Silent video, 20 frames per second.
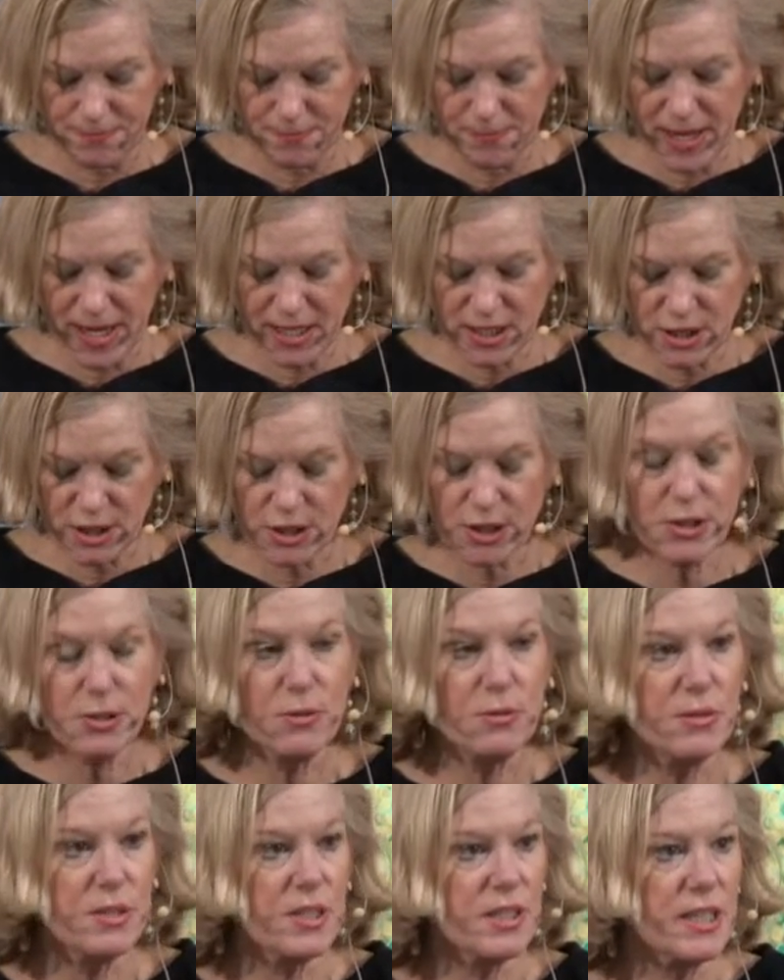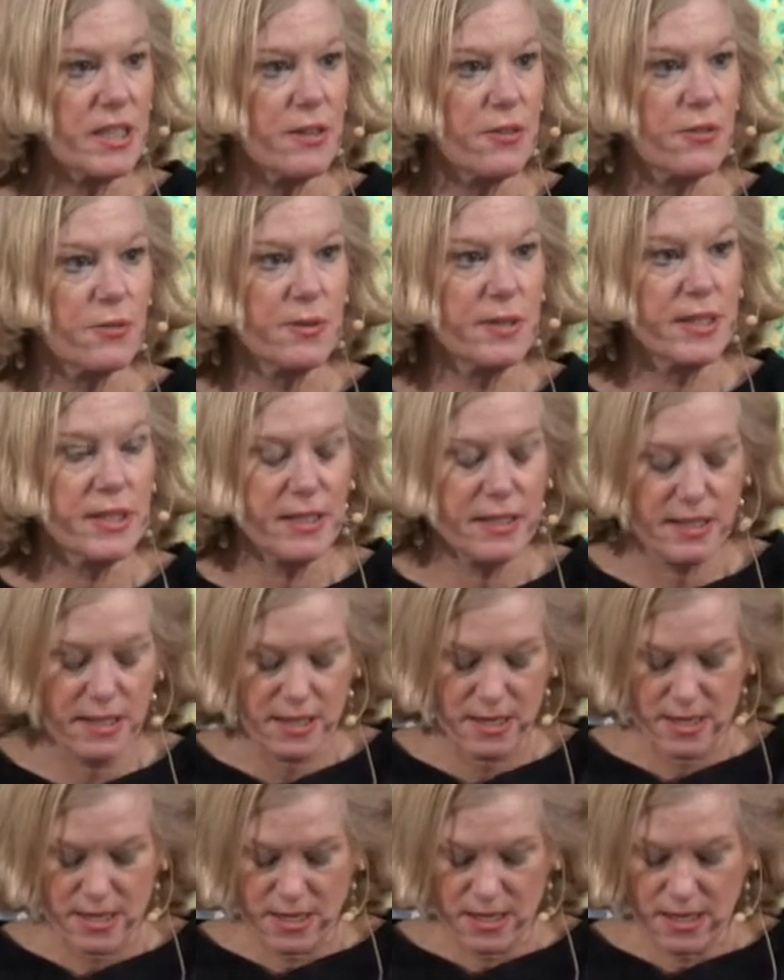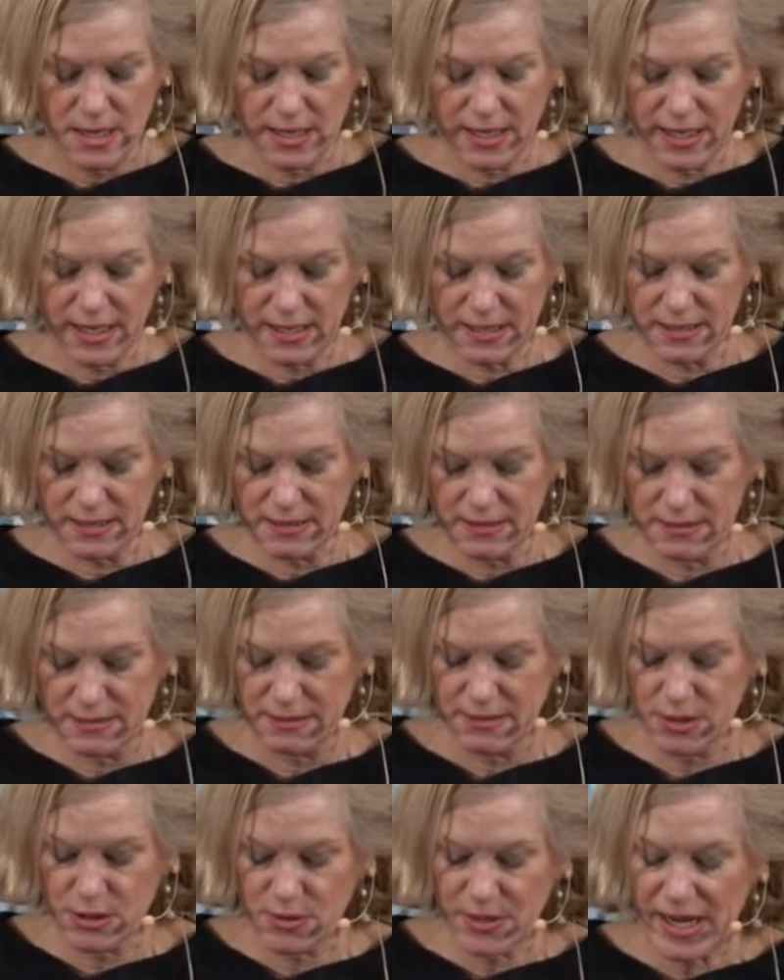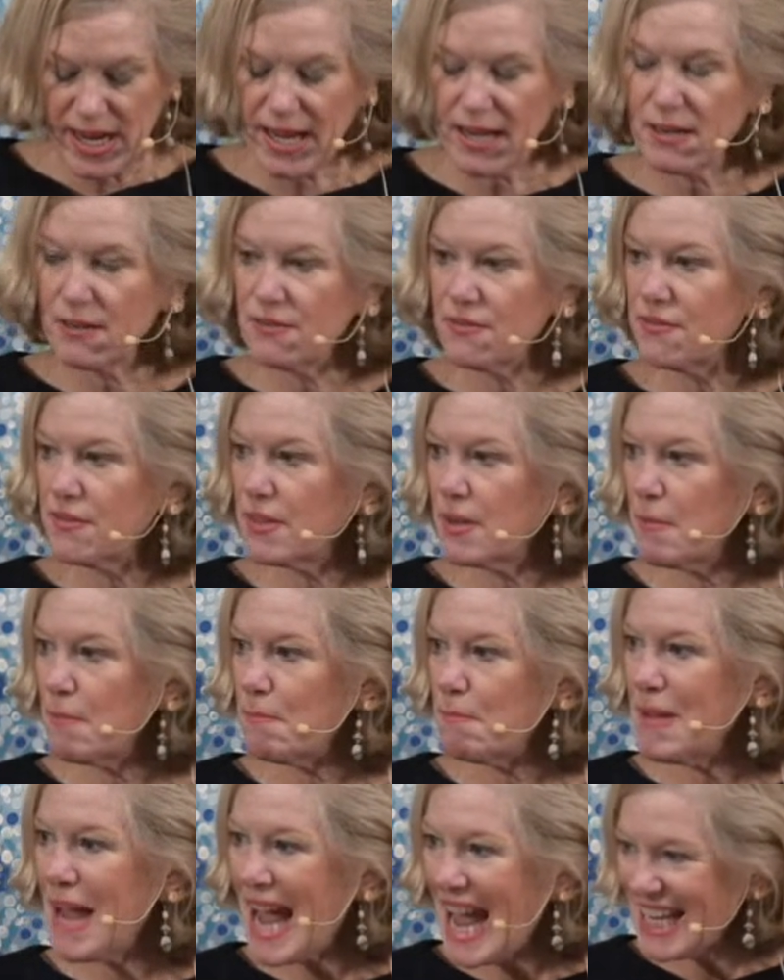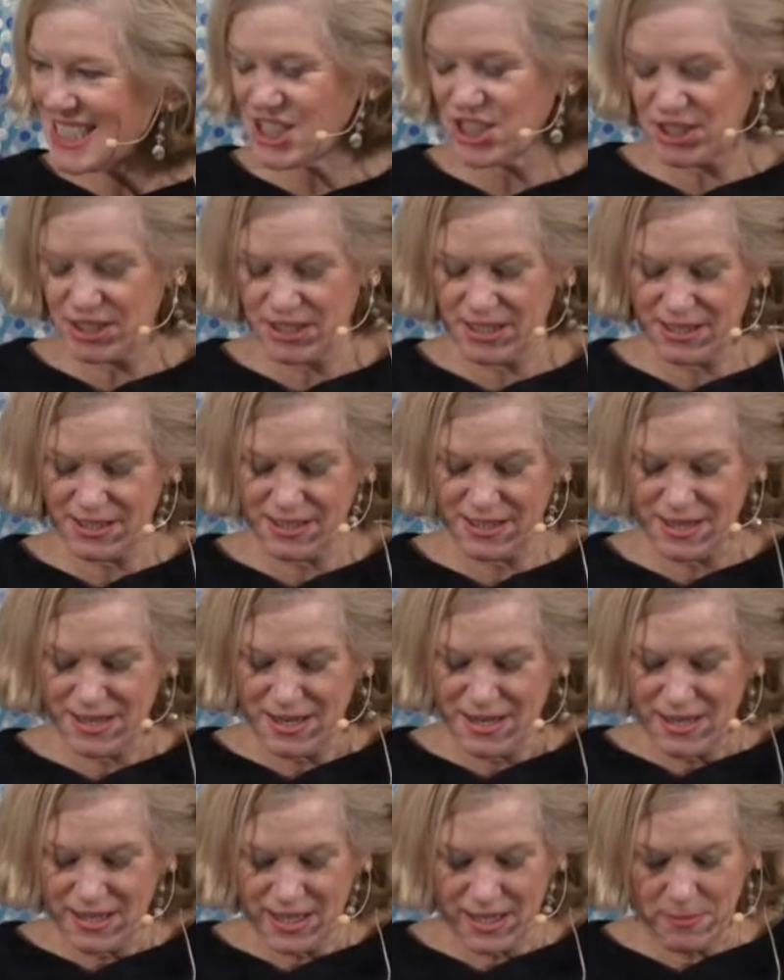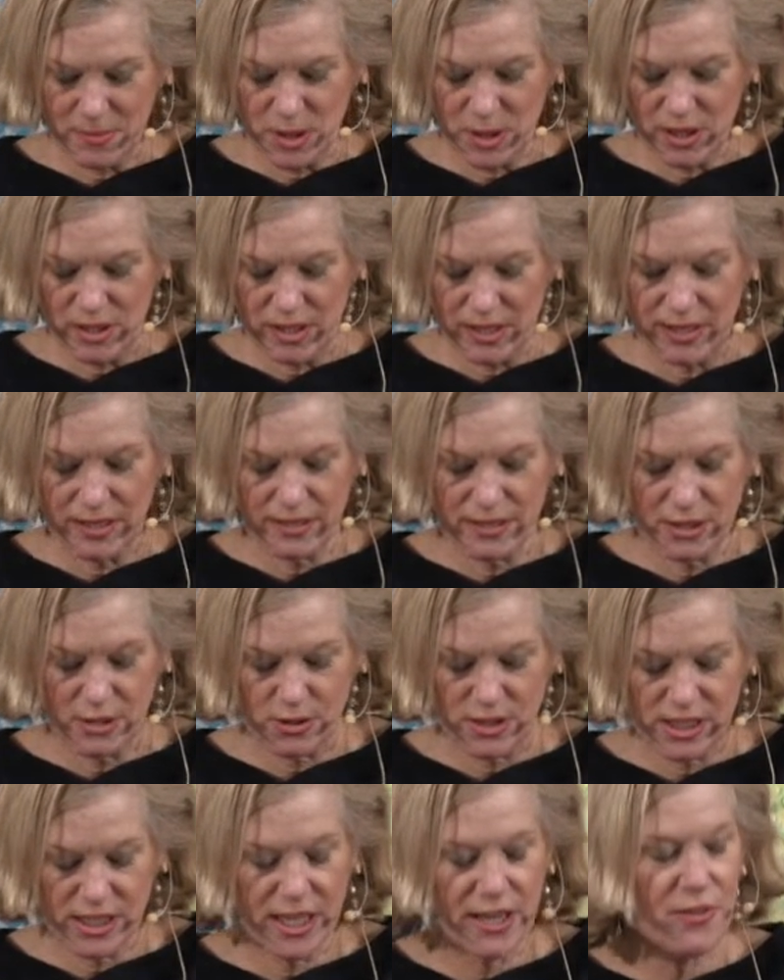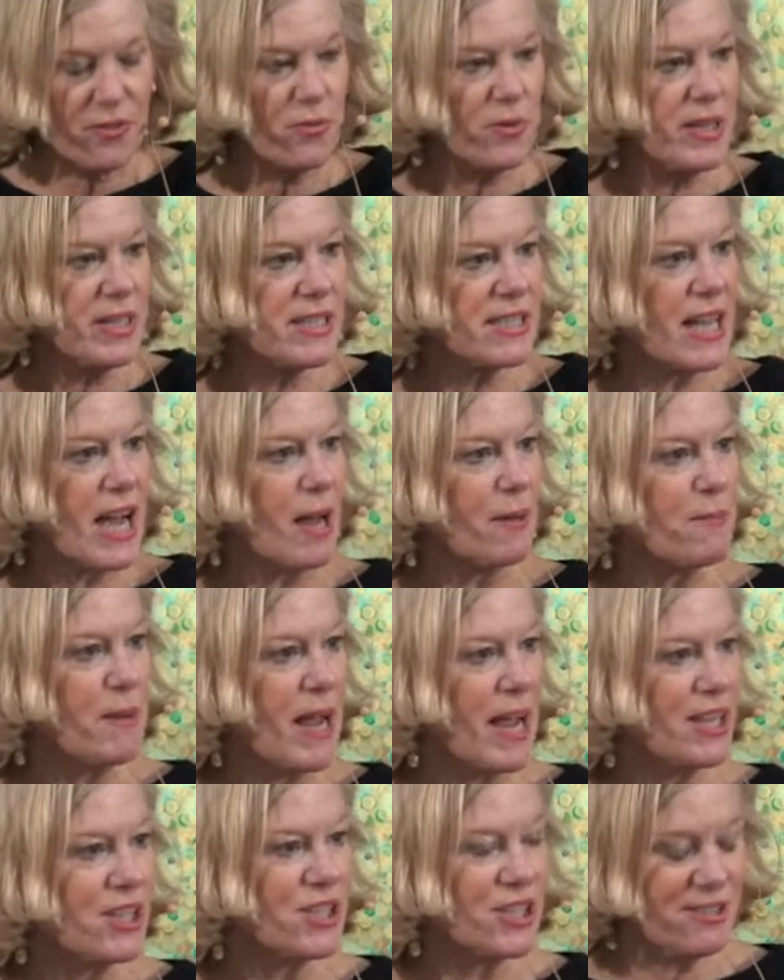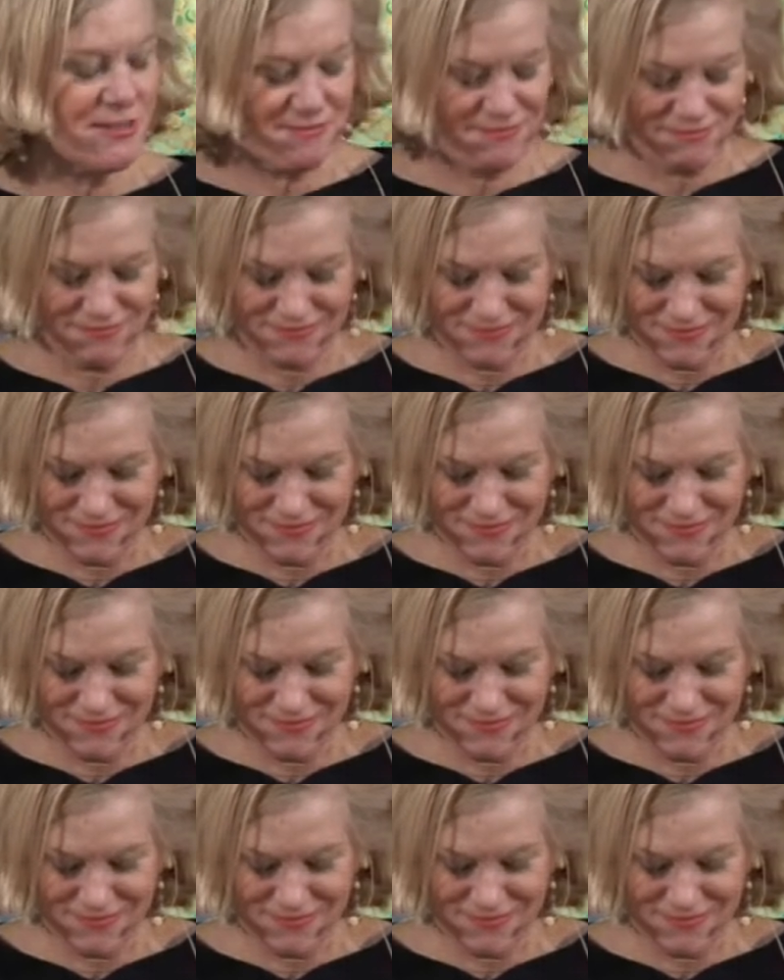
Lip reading: Back to you, C3. Again, creative, compassionate community. So C3's got passion.